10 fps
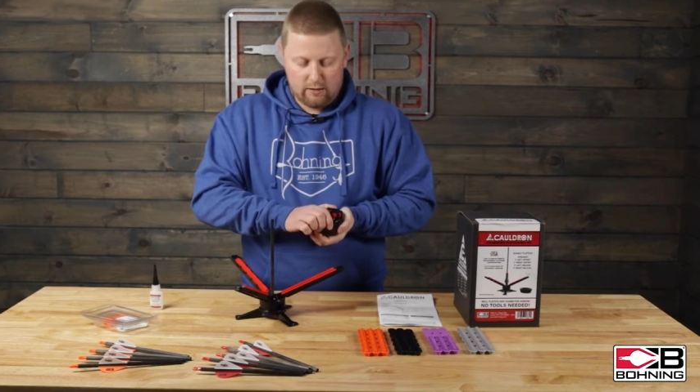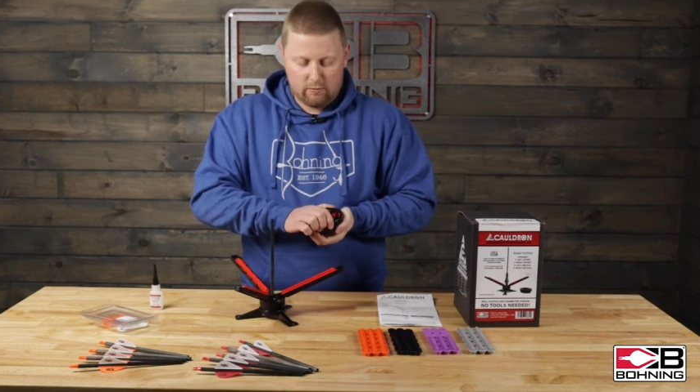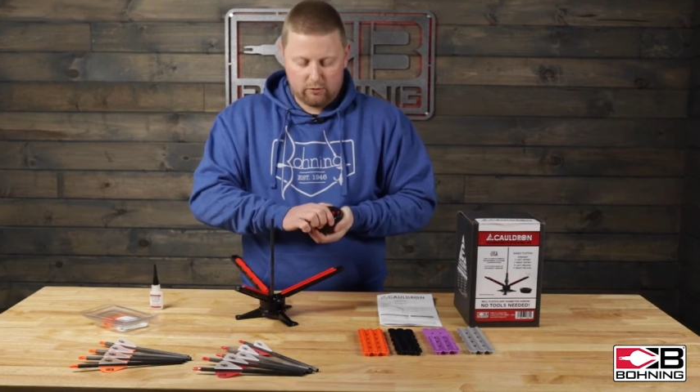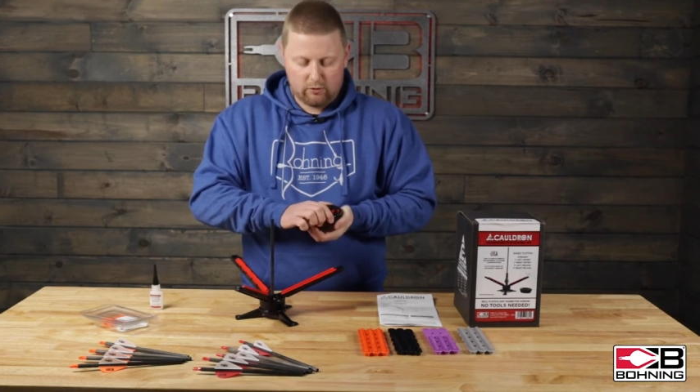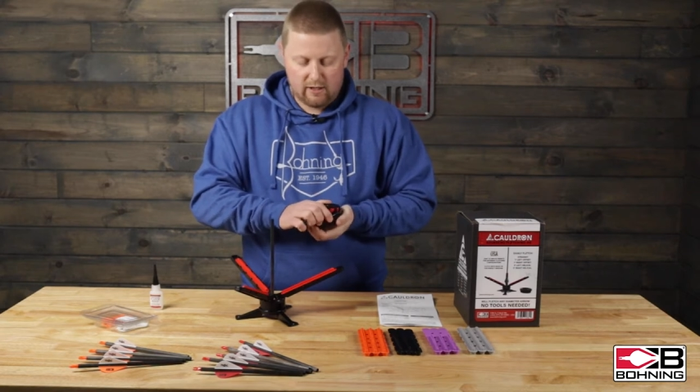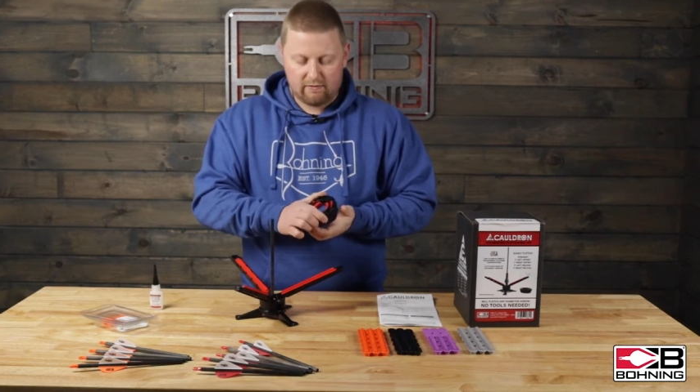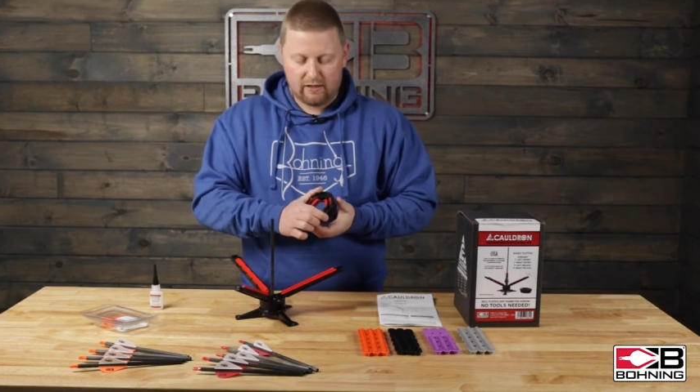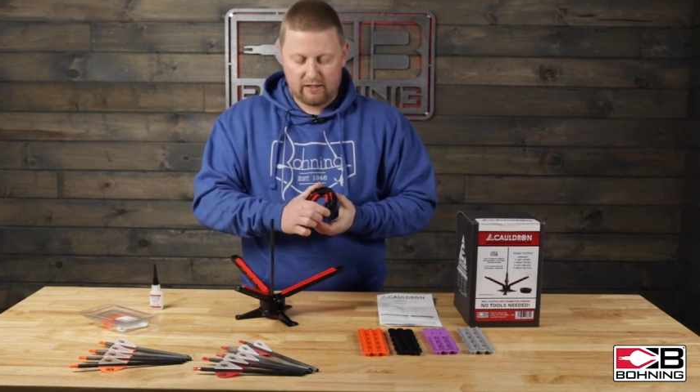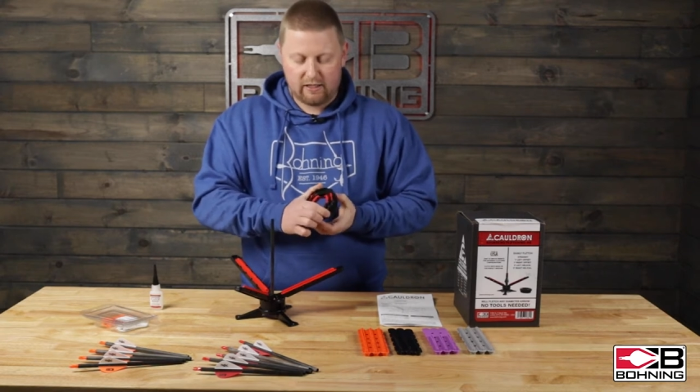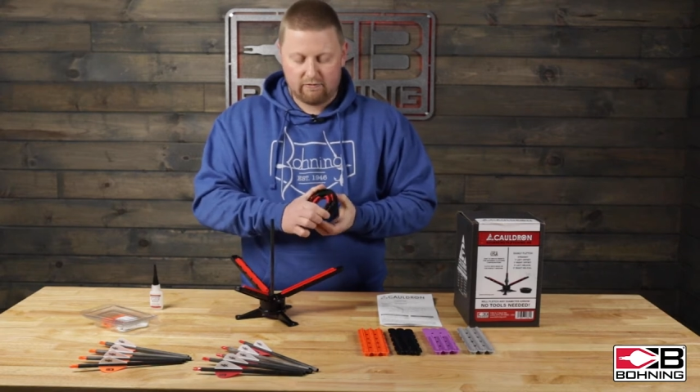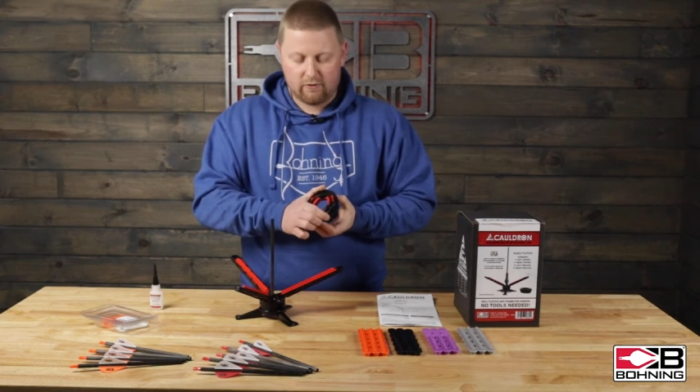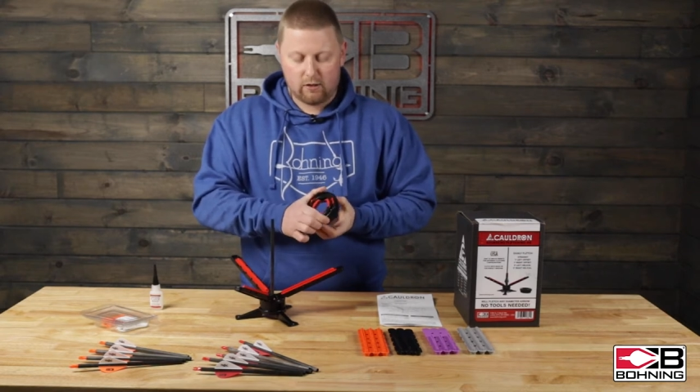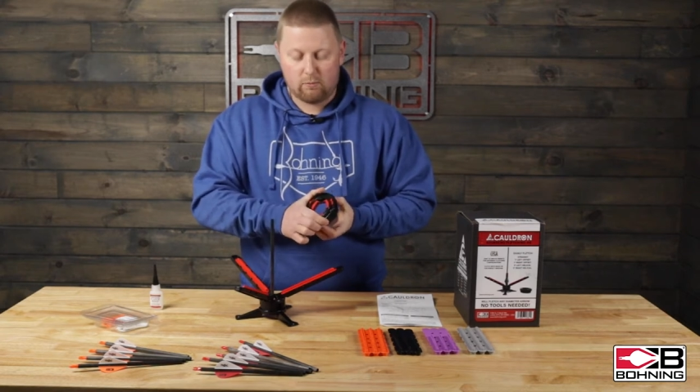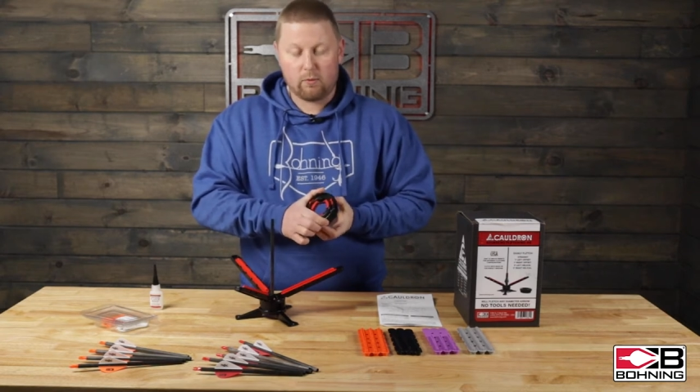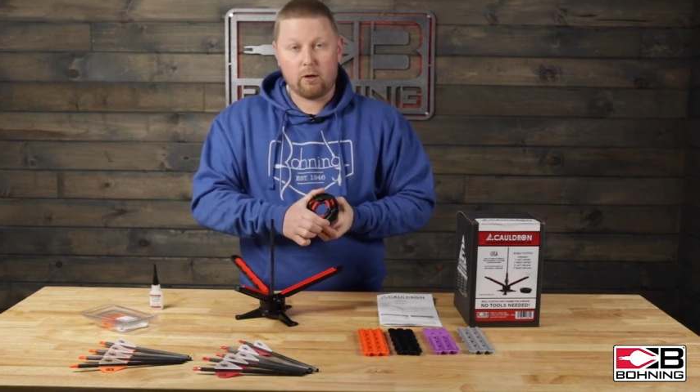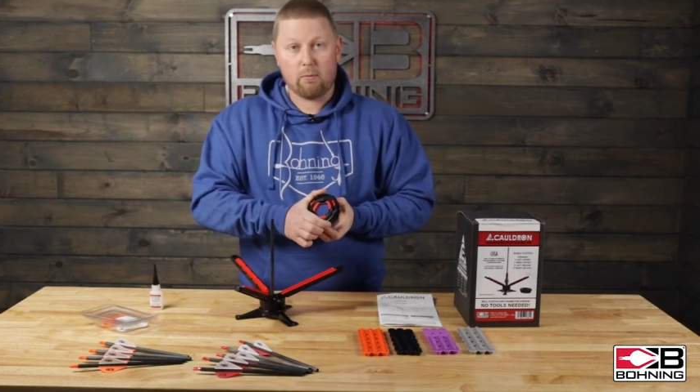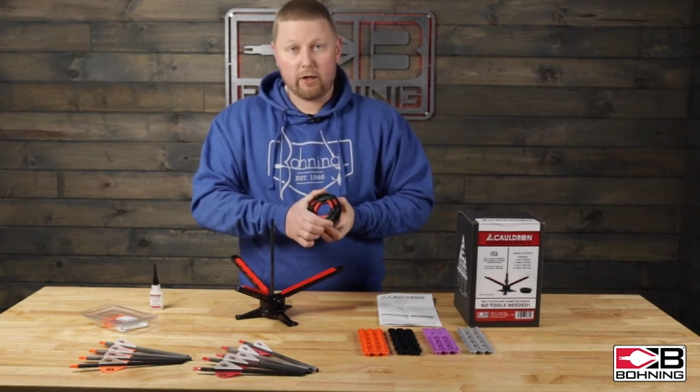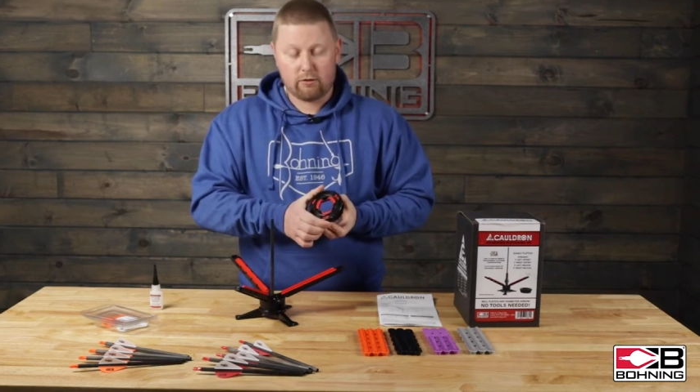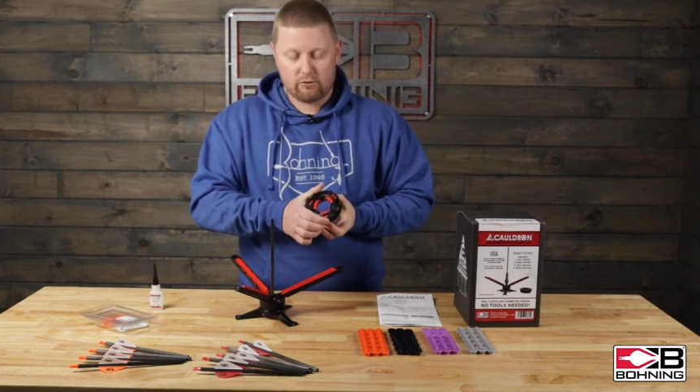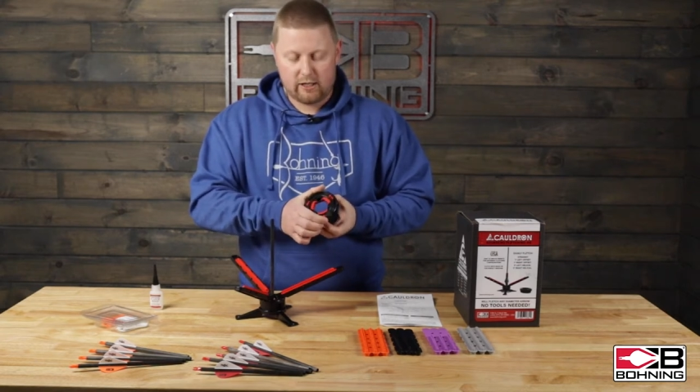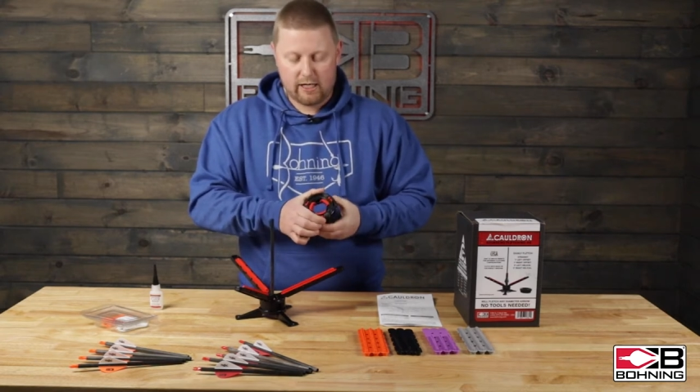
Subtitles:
It will do everything from a micro